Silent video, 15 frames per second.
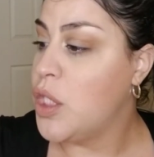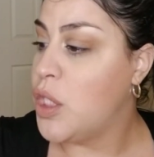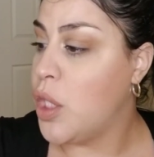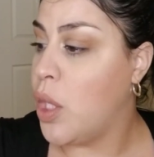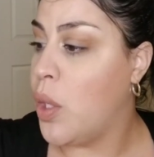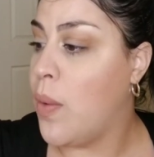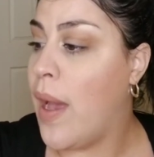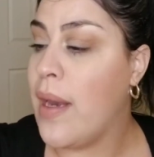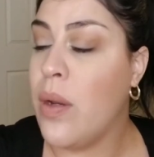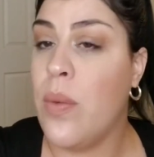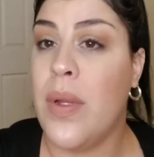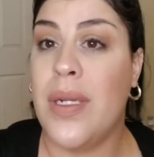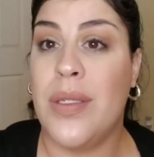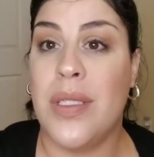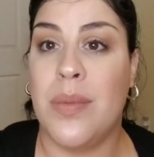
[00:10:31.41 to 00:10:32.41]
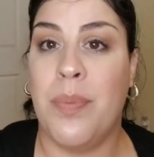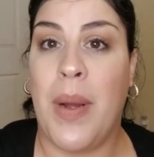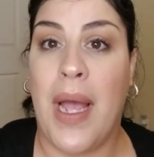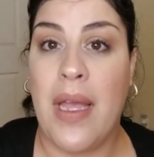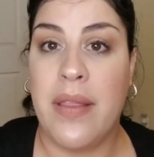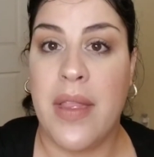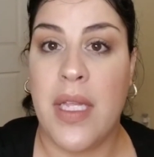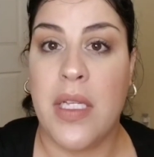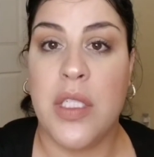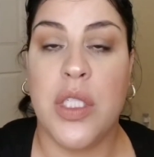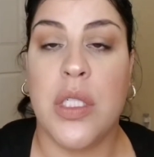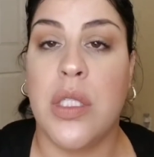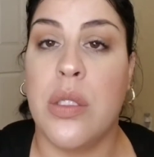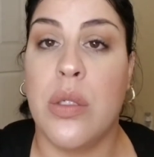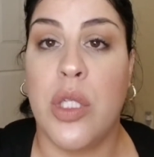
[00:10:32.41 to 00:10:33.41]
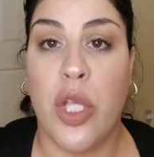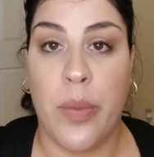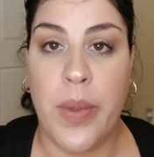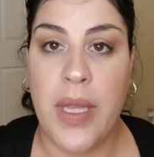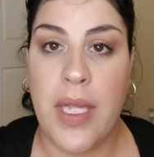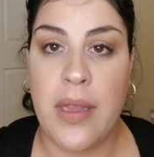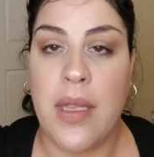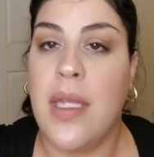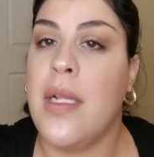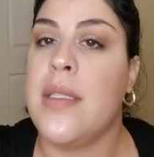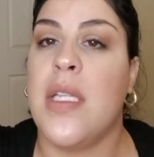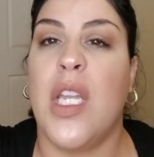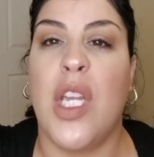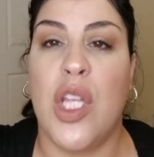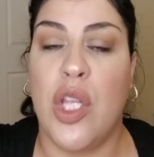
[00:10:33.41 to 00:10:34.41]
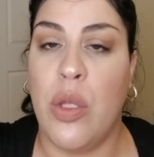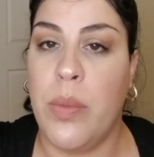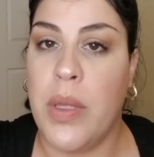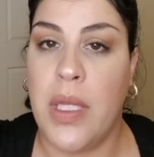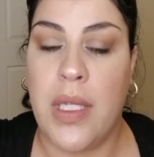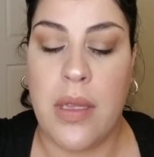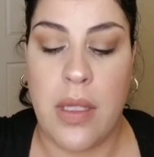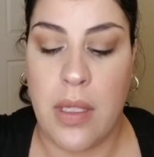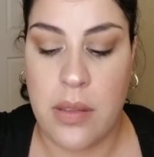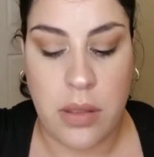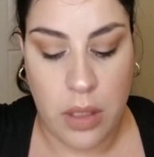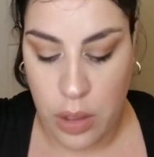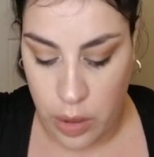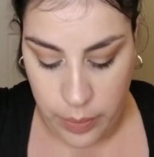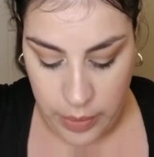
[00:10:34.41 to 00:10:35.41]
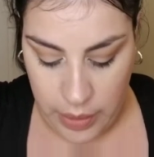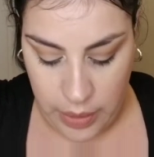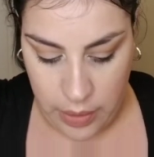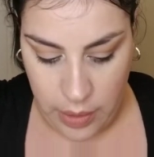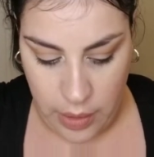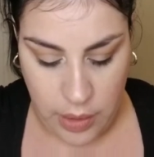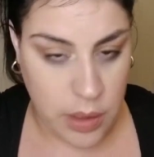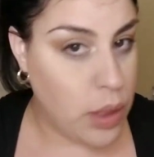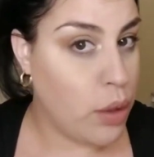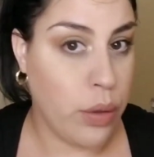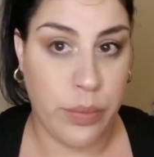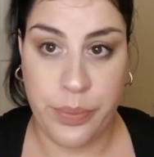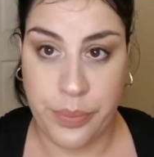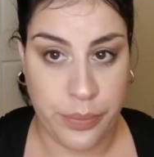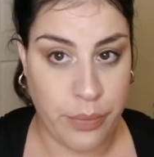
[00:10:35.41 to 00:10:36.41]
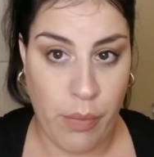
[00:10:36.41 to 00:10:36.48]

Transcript: So I don't want to just buy things just to accumulate things and accumulate things and accumulate things, you know.